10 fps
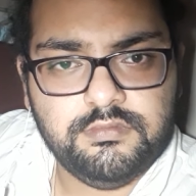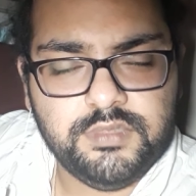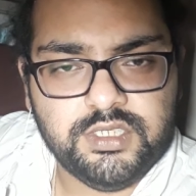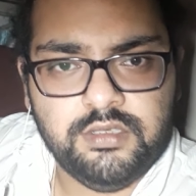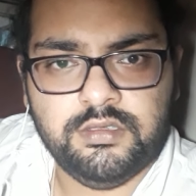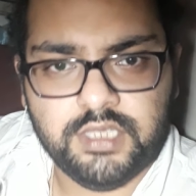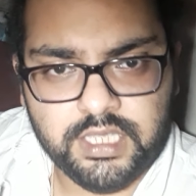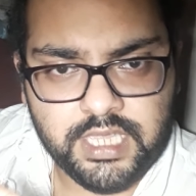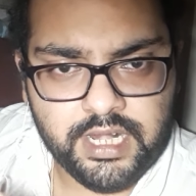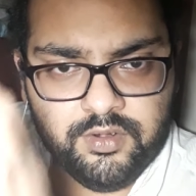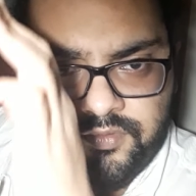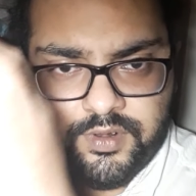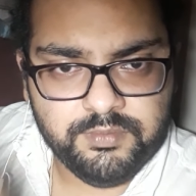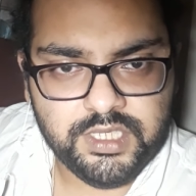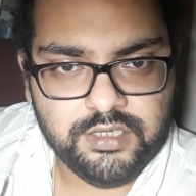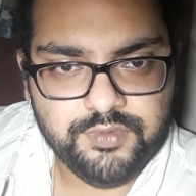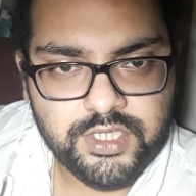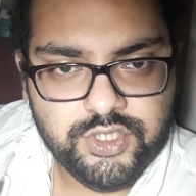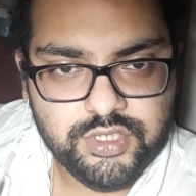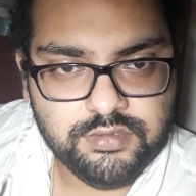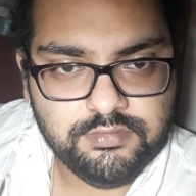So get out from here, witch.